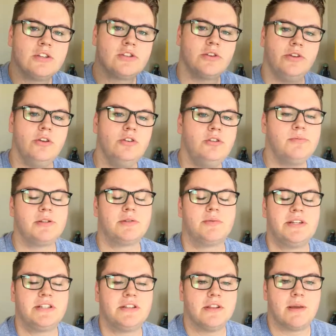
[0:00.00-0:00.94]
So YouTube is
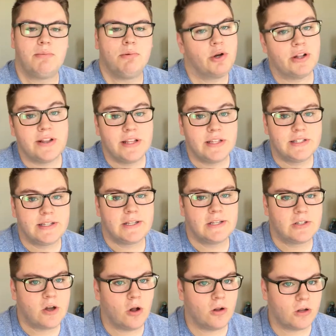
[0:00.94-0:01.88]
recently putting these
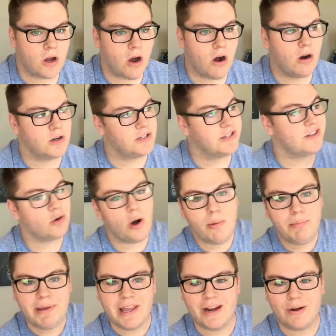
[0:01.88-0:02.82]
things called cards, and they're
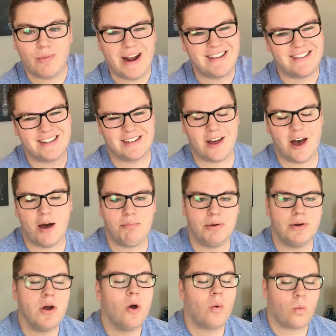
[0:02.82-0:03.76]
up here right in the
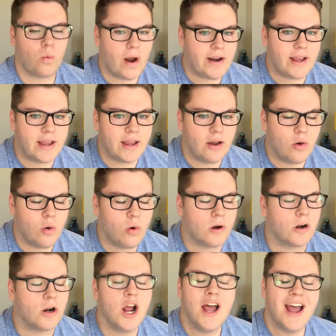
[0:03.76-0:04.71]
top right-hand
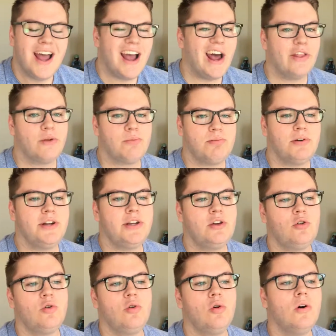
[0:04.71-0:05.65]
corner, and they're pretty
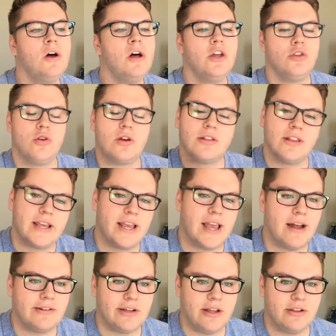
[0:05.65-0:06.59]
cool. You can link
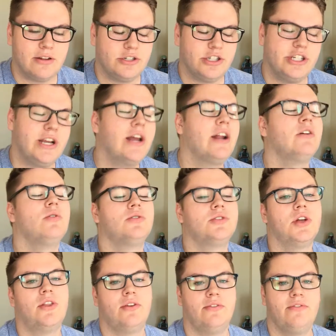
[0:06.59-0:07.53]
out to other
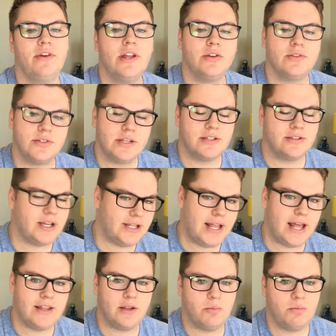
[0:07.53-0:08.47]
channels, other videos, things like
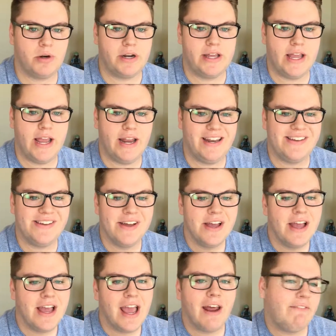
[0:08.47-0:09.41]
that, and they're pretty handy.
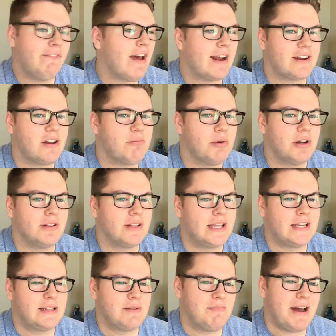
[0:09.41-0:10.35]
In fact, I'll put a
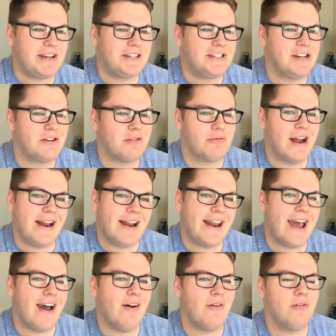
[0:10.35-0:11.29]
link to my channel right
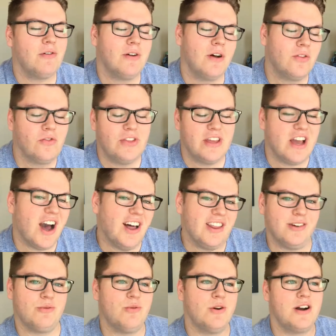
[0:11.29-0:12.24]
now. The
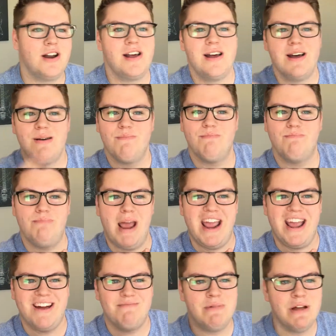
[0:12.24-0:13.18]
other one,
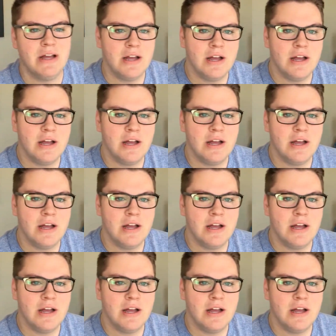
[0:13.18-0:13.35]
bam.